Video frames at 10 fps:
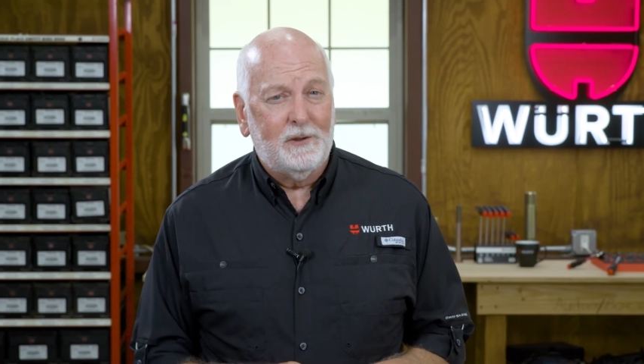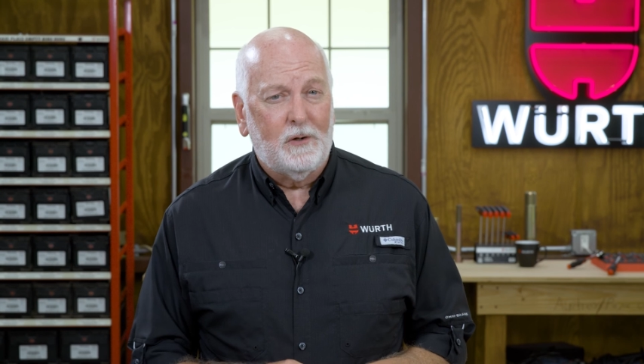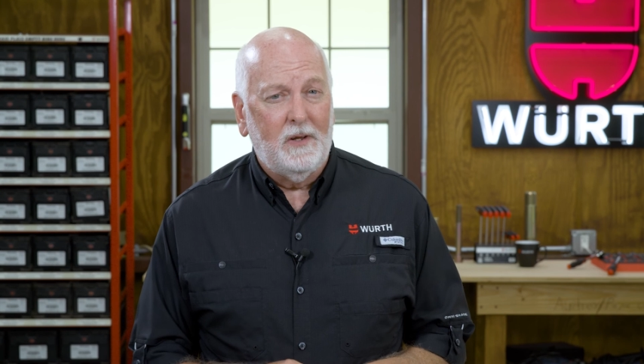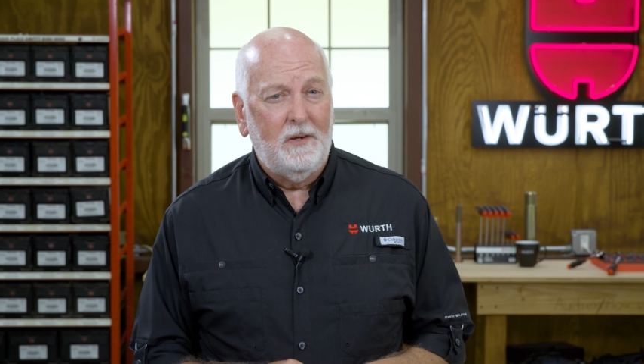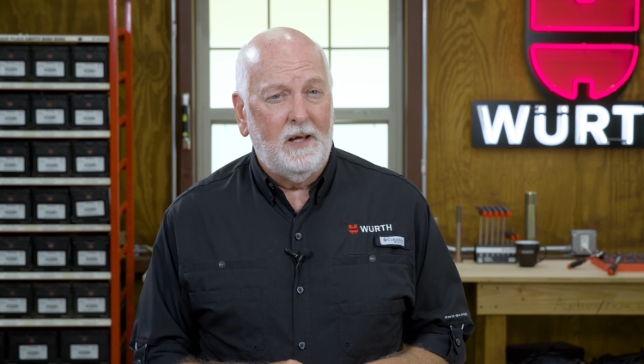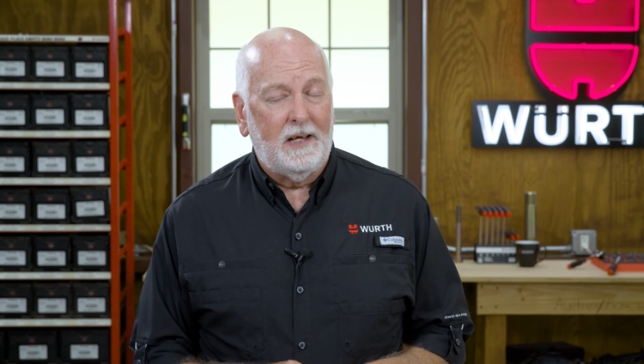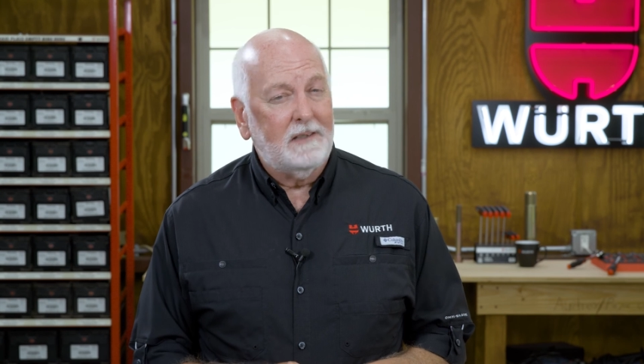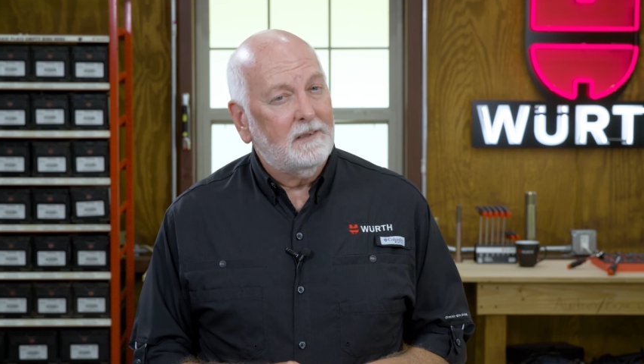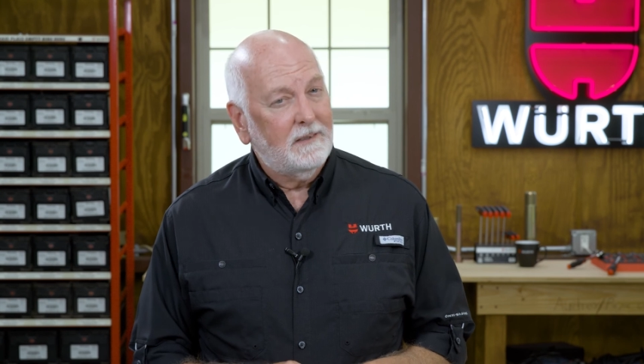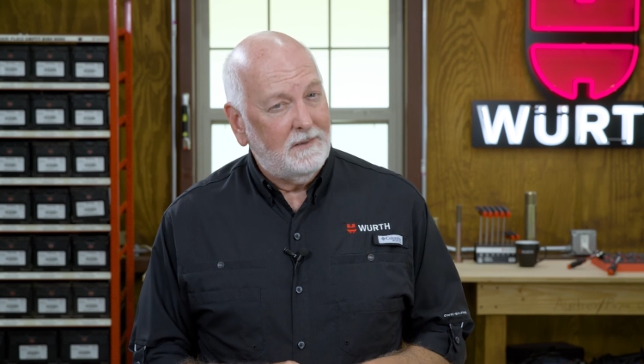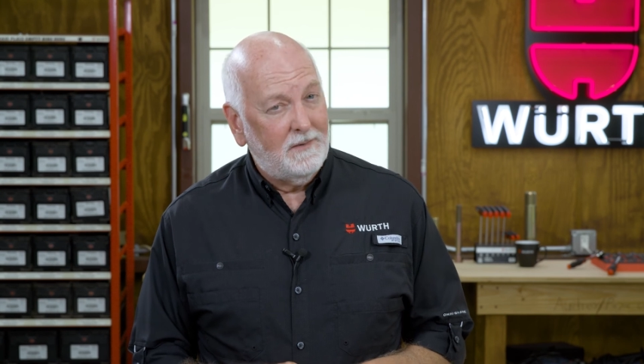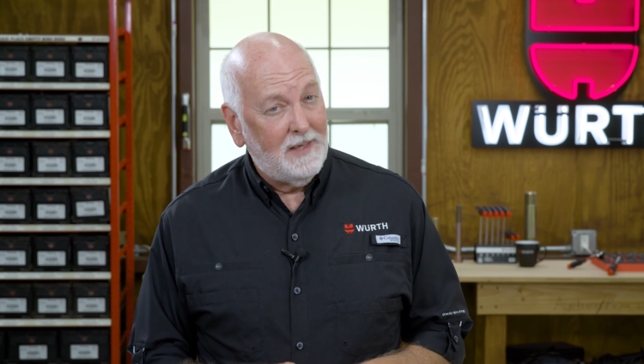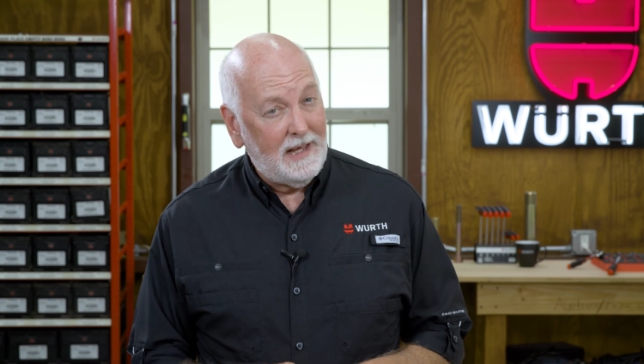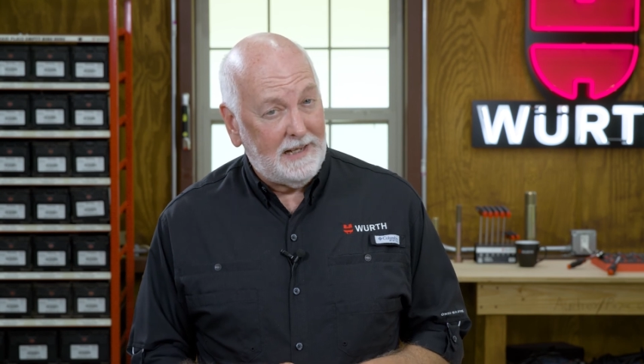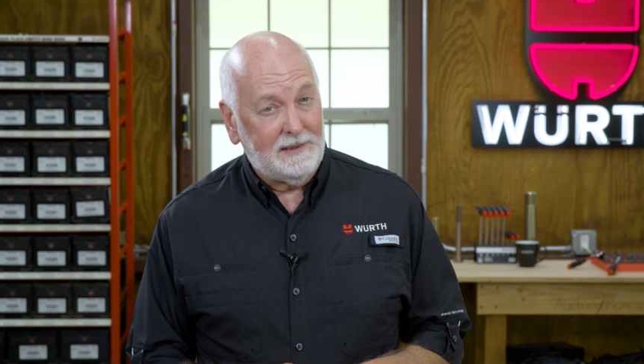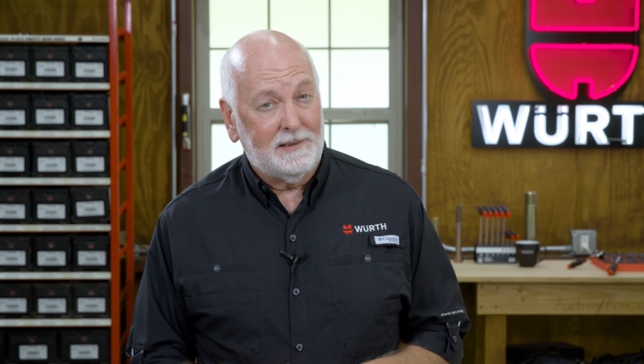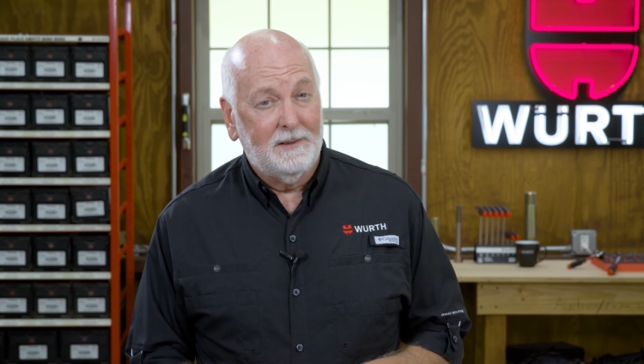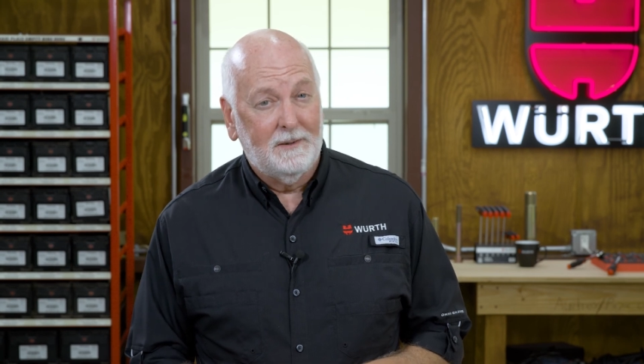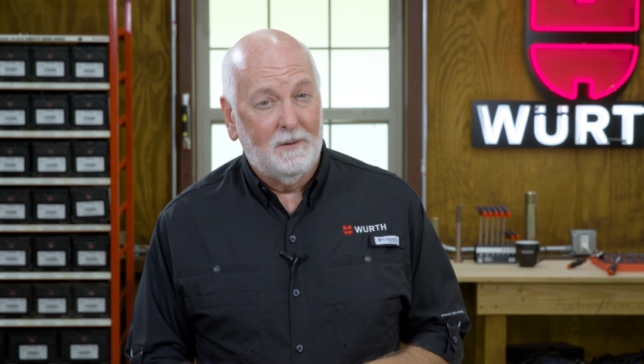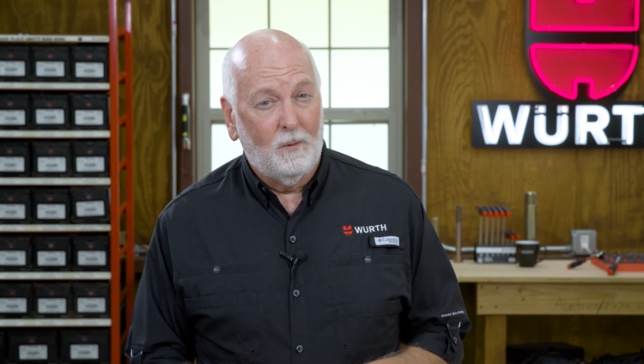Turn a Nut. That's
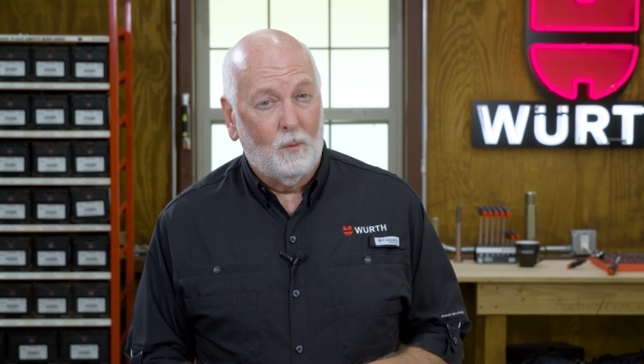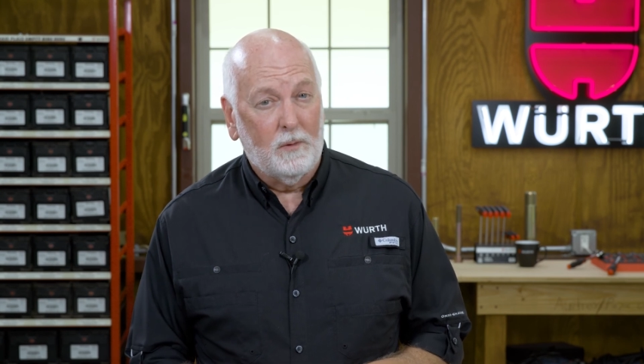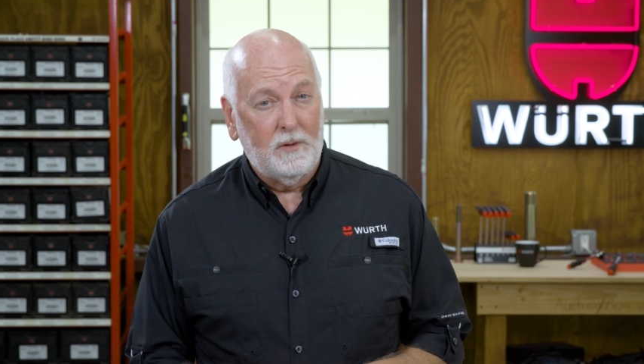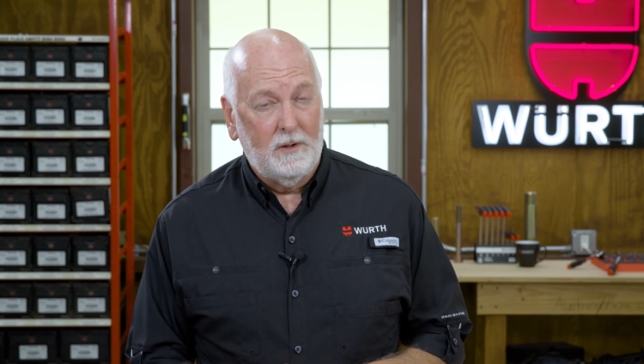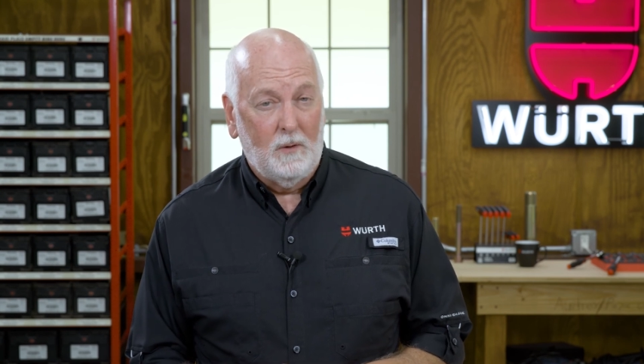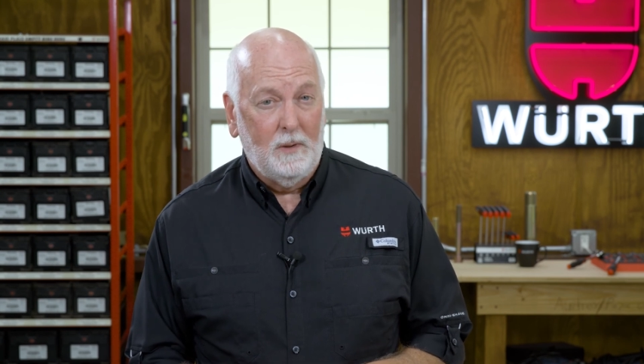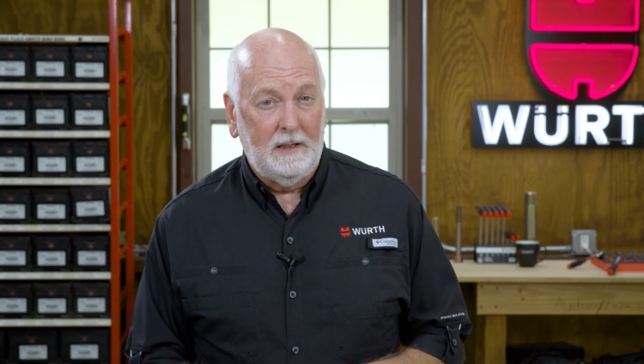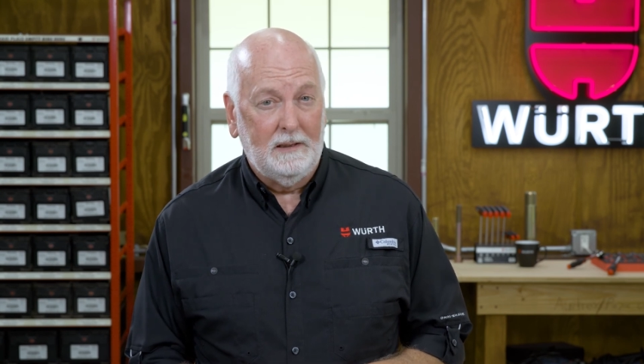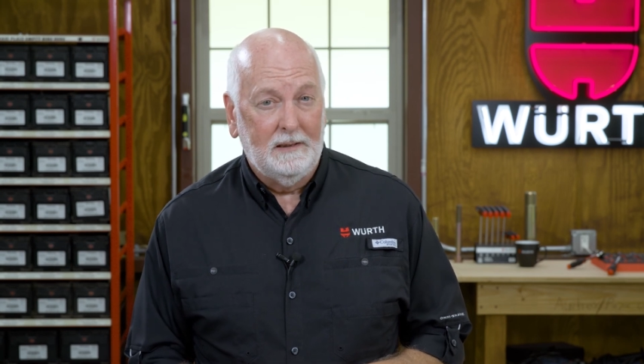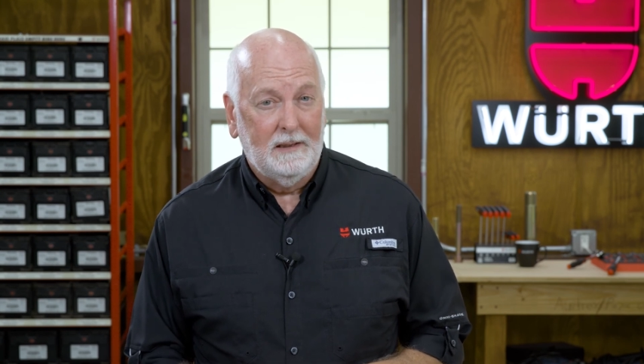Würth Knowing.